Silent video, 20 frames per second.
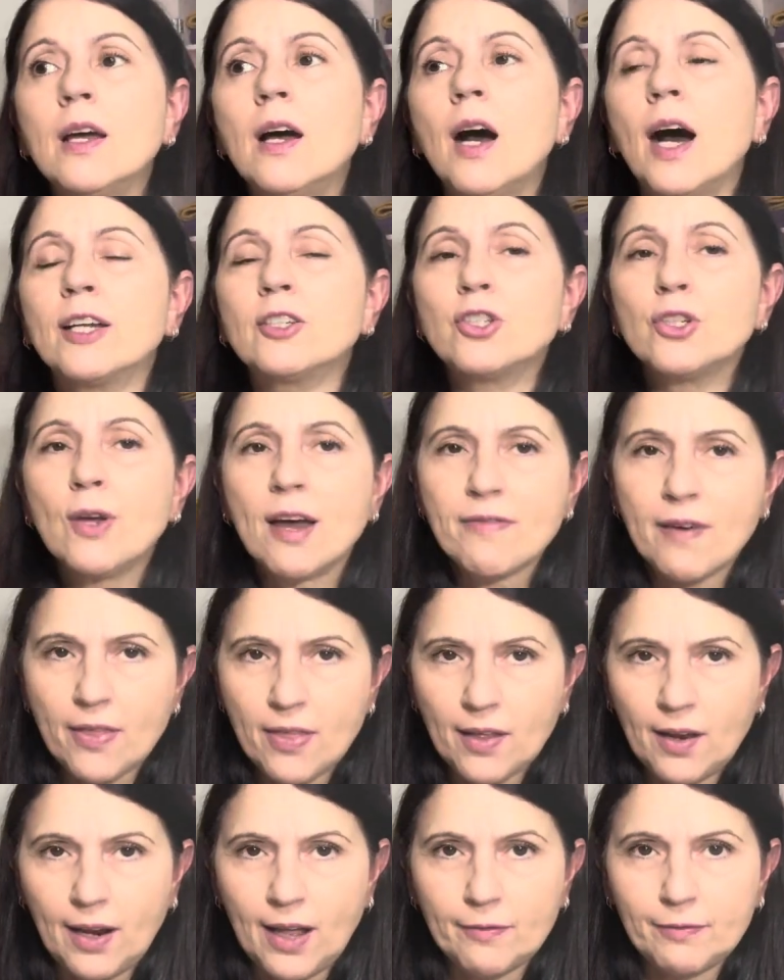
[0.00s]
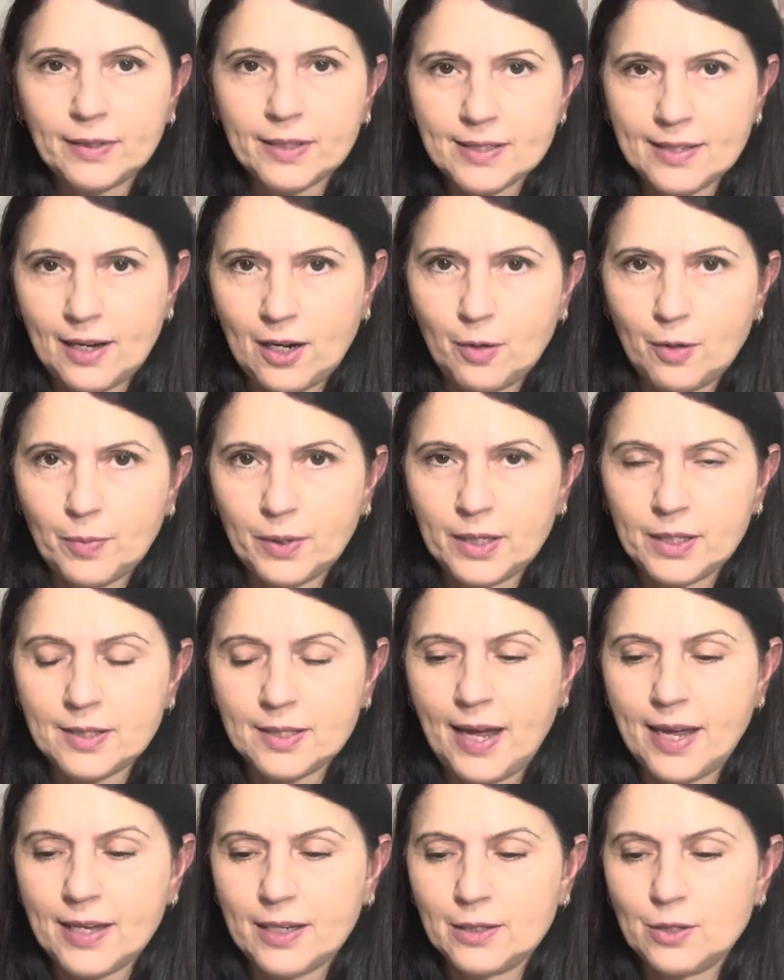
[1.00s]
I do have other lovies that I'm going to
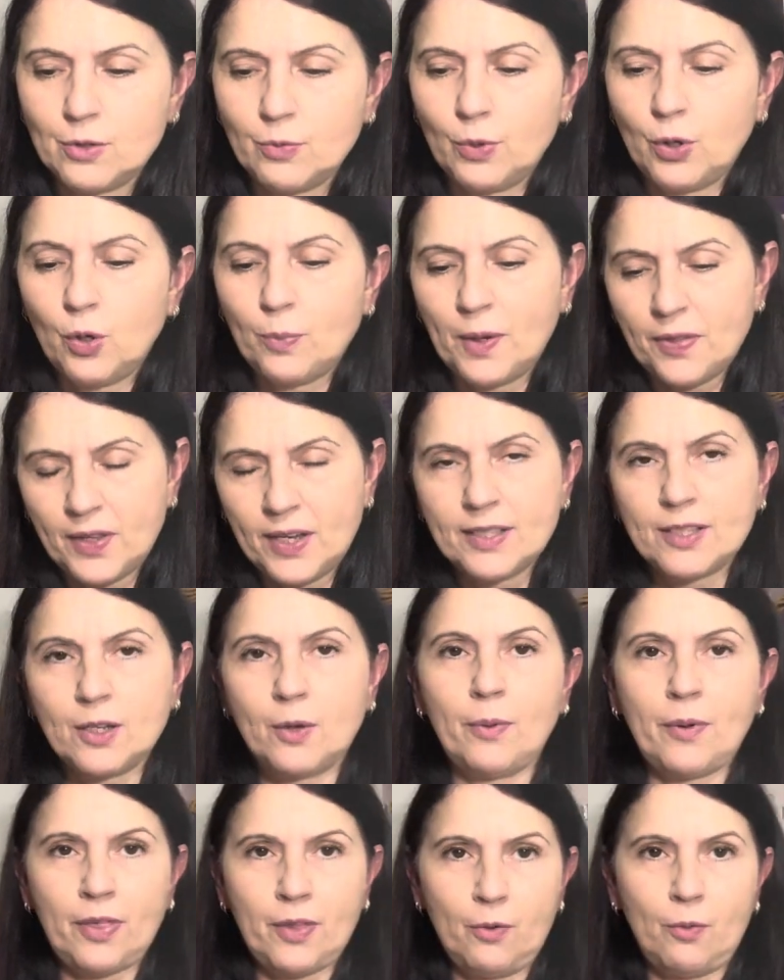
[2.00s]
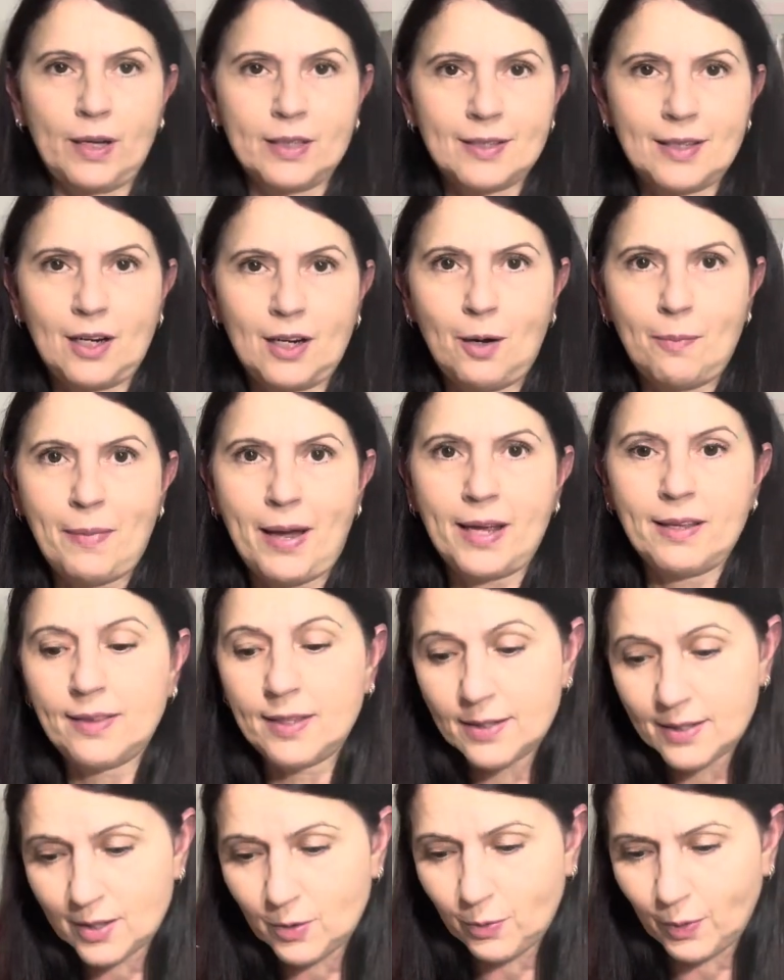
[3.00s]
take as well, but these are the ones that I made
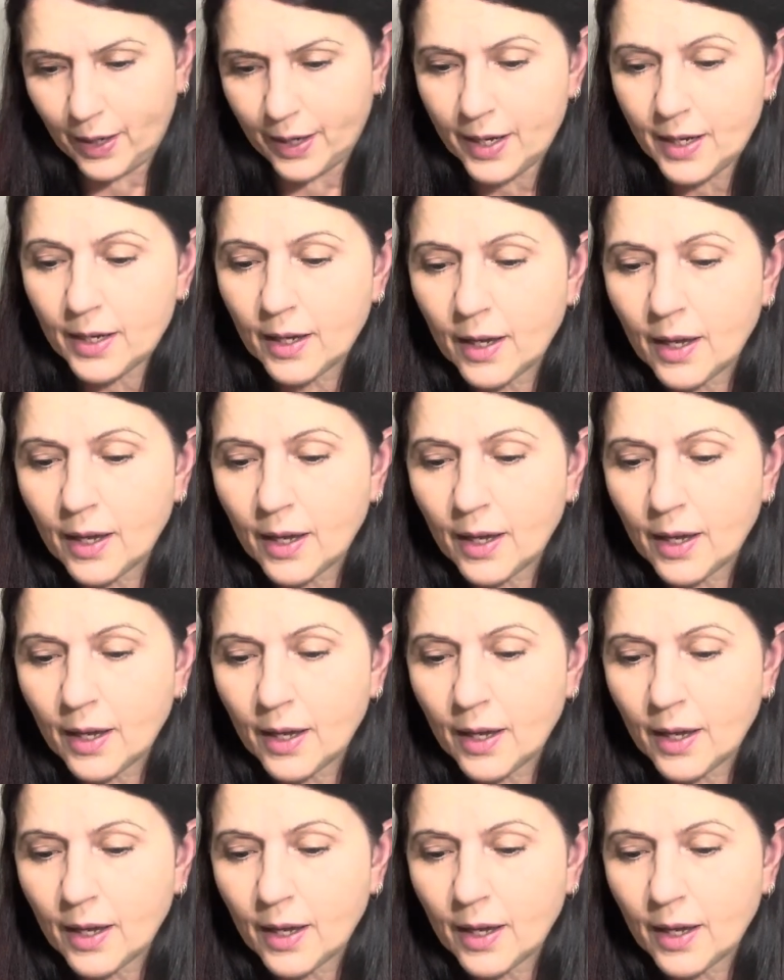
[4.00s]
this week.